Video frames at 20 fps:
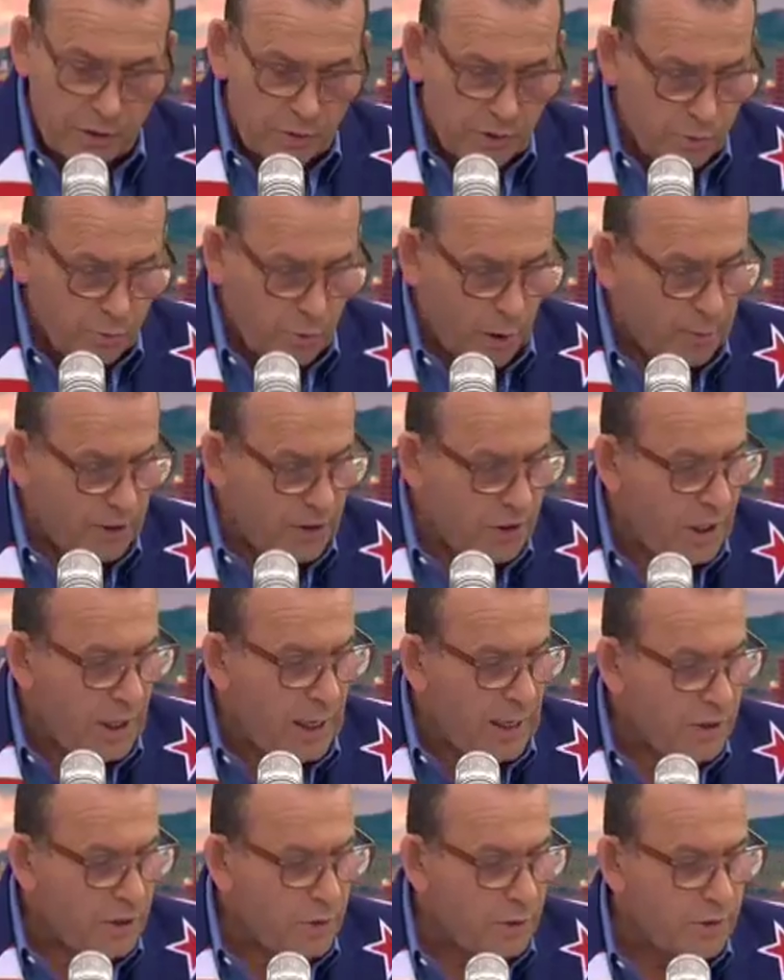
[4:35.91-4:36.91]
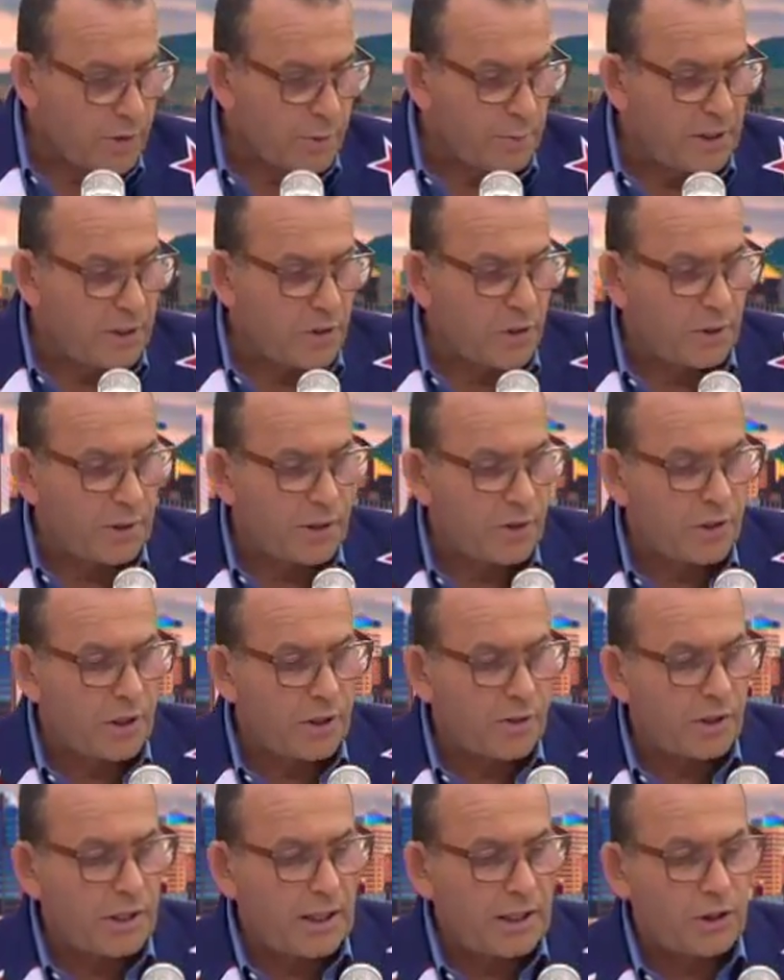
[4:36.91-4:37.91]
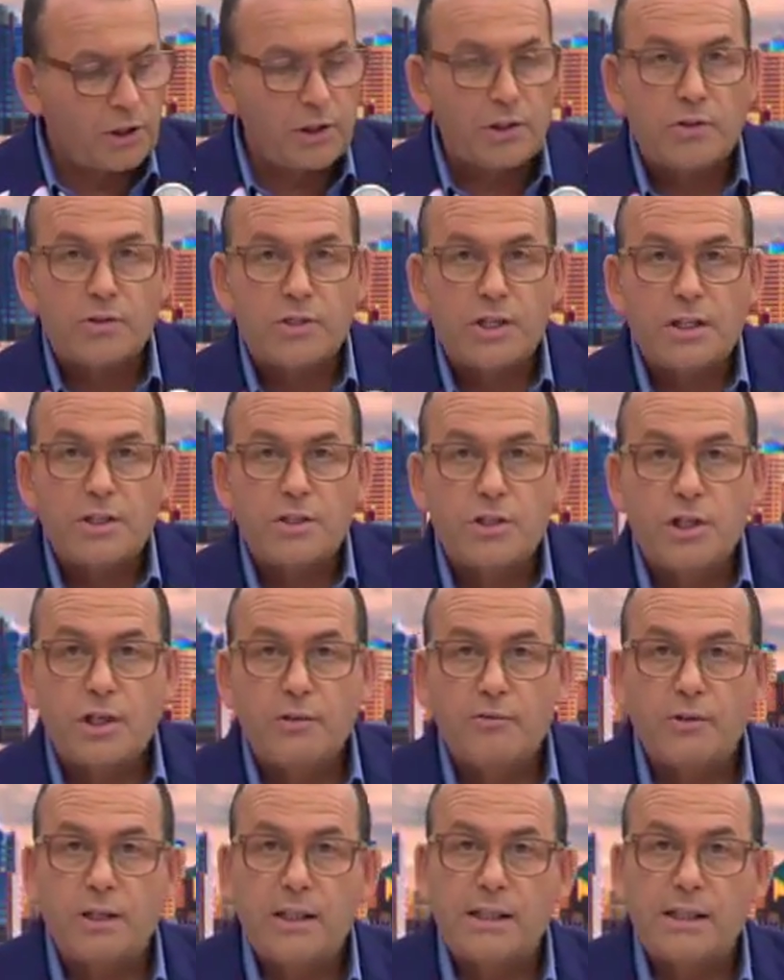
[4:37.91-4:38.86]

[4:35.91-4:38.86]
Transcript: Chris Roberts, Tourism Industry Association New Zealand Chief